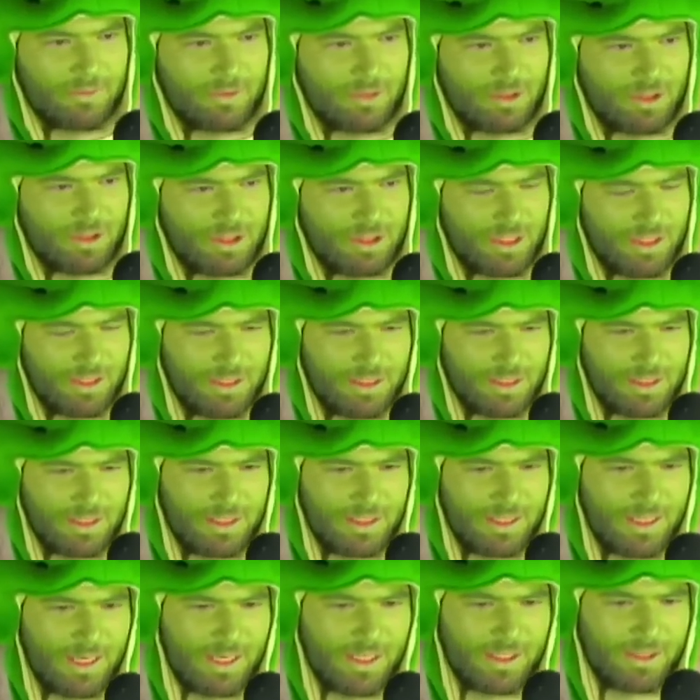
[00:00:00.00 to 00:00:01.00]
shit you
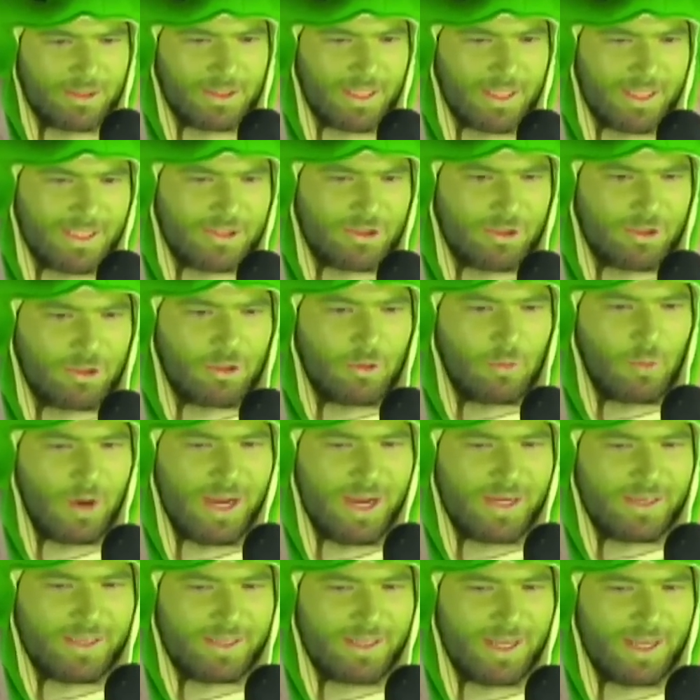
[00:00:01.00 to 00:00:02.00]
can get, or like, is there a
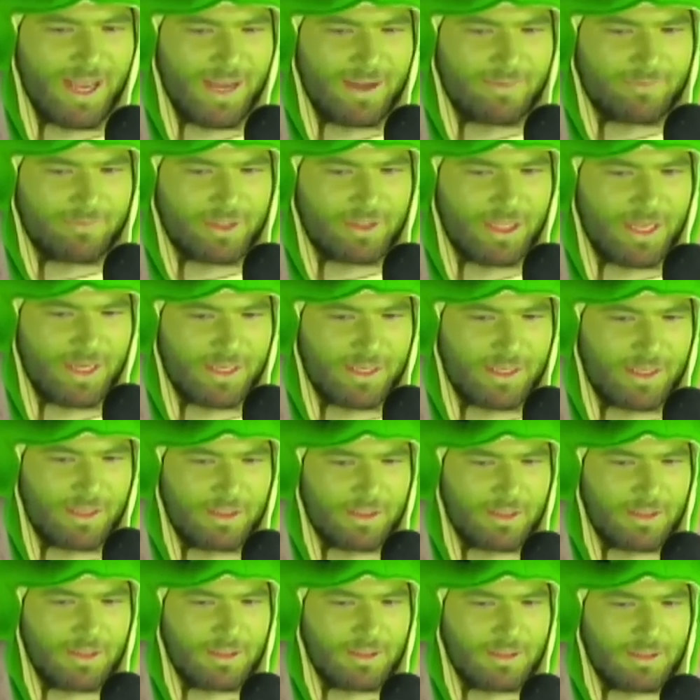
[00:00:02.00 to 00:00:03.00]
way to have like
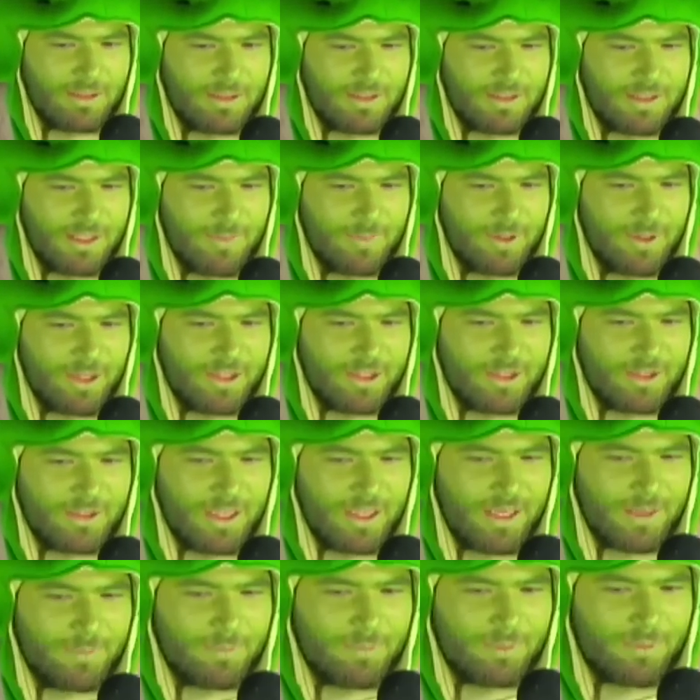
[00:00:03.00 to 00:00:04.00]
some other,
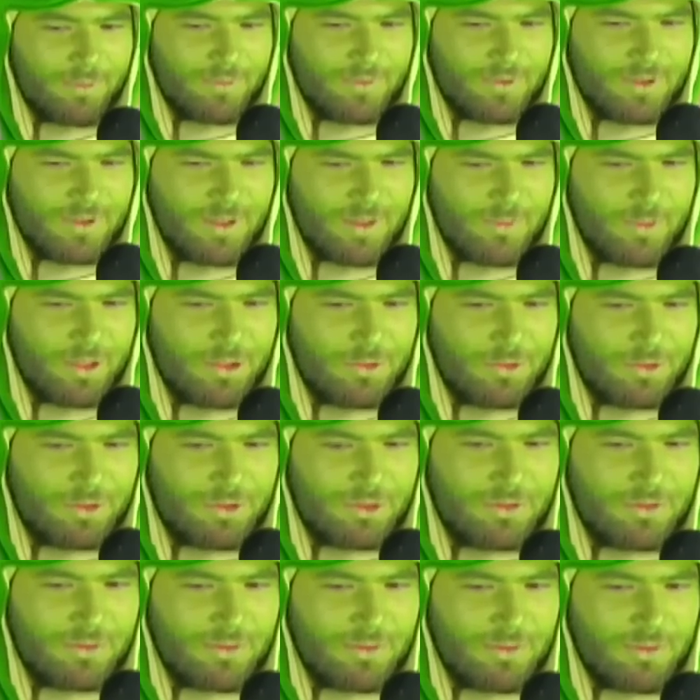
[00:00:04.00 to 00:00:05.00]
like someone
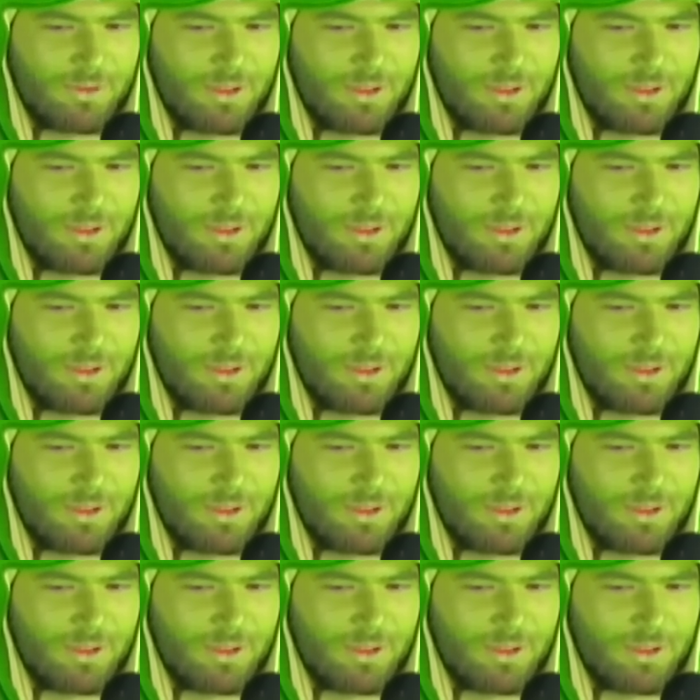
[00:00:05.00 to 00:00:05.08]
whose